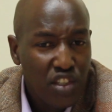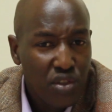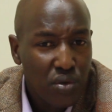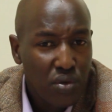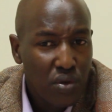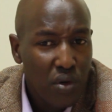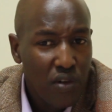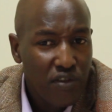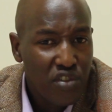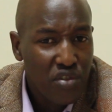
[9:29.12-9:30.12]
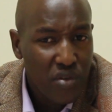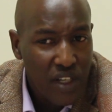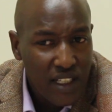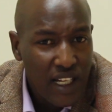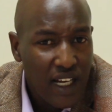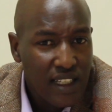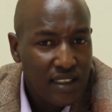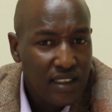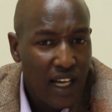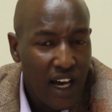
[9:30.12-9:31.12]
issue of
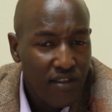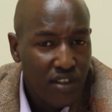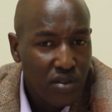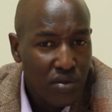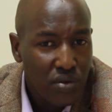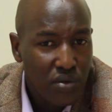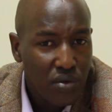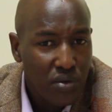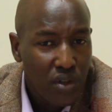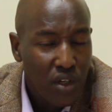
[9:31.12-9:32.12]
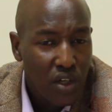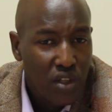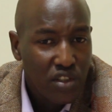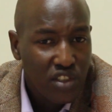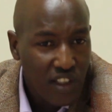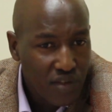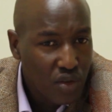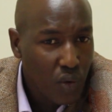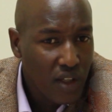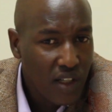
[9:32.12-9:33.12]
traders having to shift
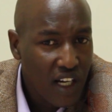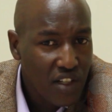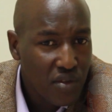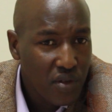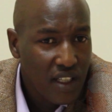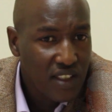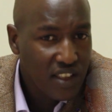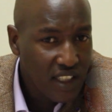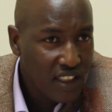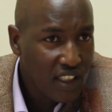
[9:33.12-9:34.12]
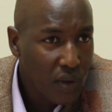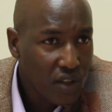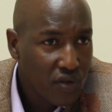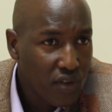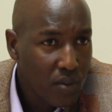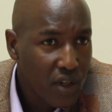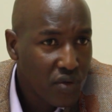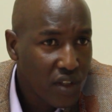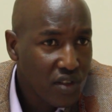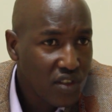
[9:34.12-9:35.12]
to one country, changing from one
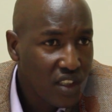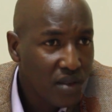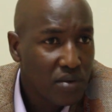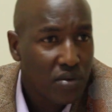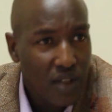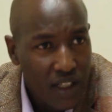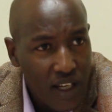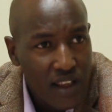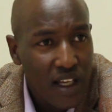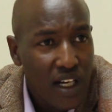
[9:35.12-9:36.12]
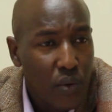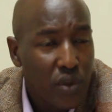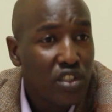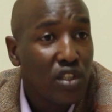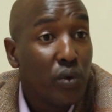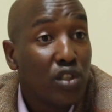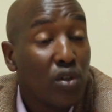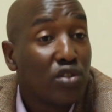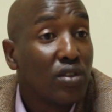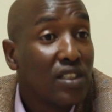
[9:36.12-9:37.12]
trade regime to another, which
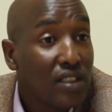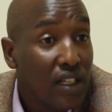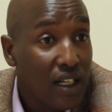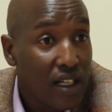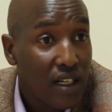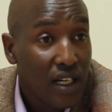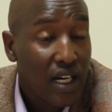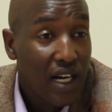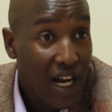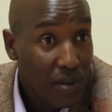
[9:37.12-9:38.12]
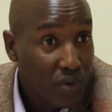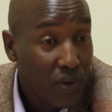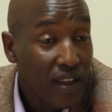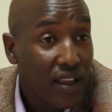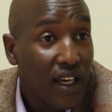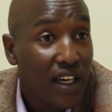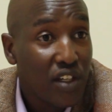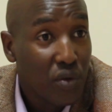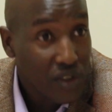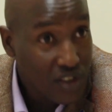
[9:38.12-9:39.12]
also comes with
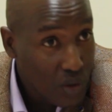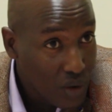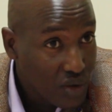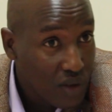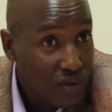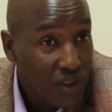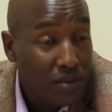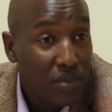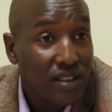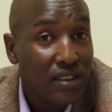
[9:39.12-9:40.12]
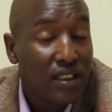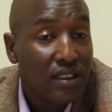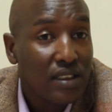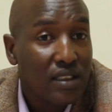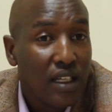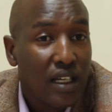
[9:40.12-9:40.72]
increased cost of doing business?